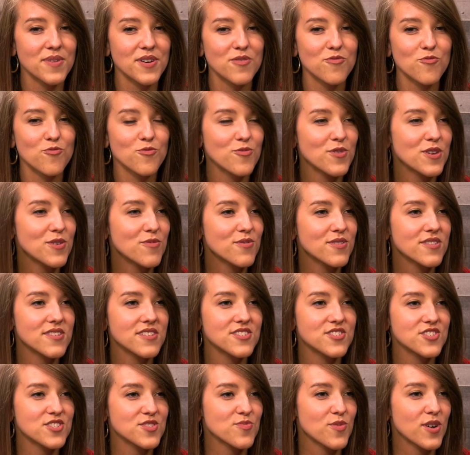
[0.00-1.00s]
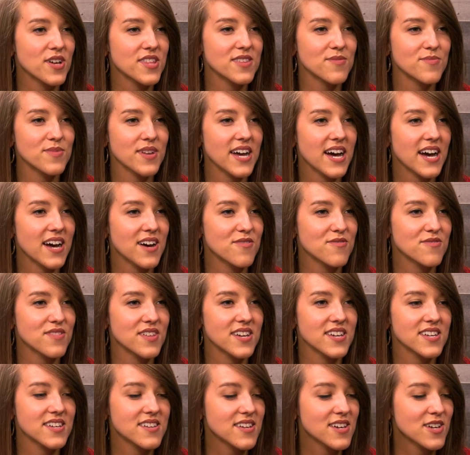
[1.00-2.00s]
We really just want them to have
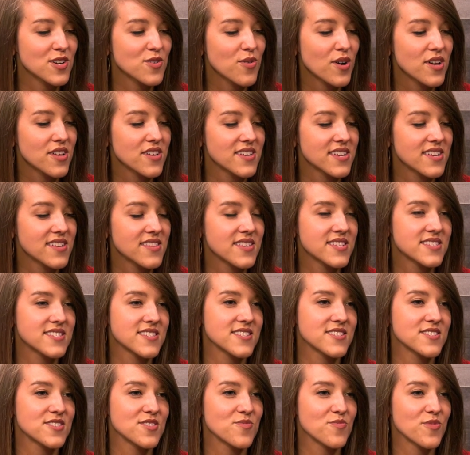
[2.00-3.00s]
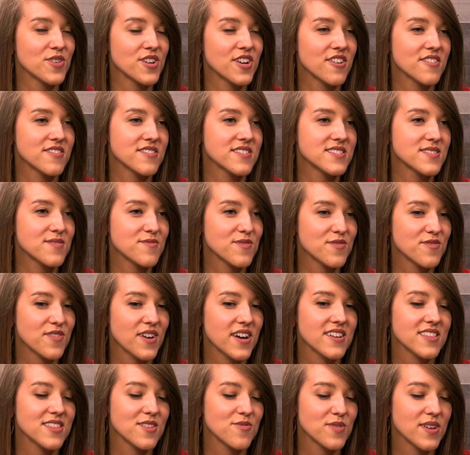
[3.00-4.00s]
like equality in the system, regardless of the
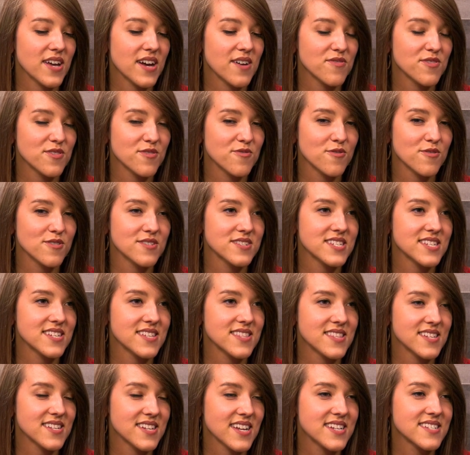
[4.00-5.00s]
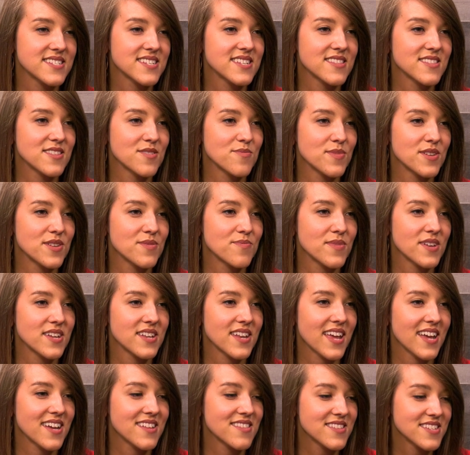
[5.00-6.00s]
fact that we have the 14th and 19th Amendment
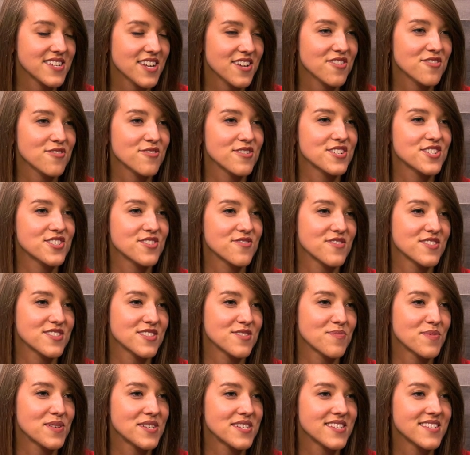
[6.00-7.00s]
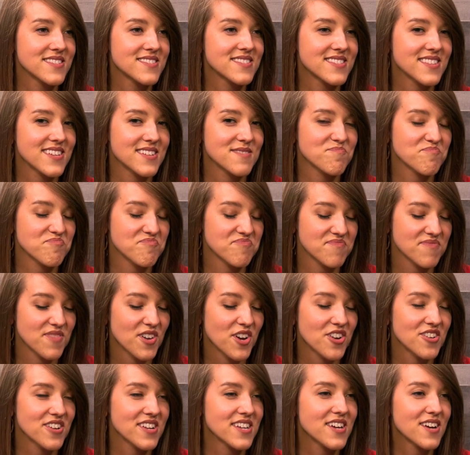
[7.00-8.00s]
and the Declaration of Independence that
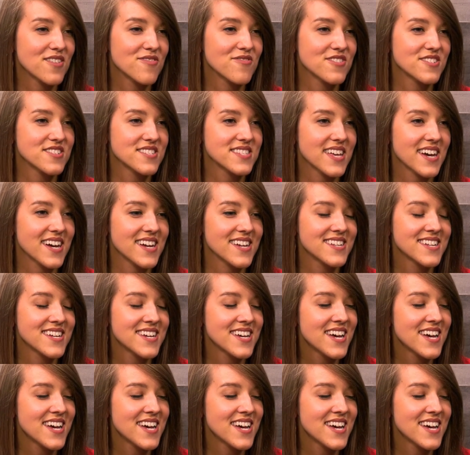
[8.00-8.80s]
already covers that.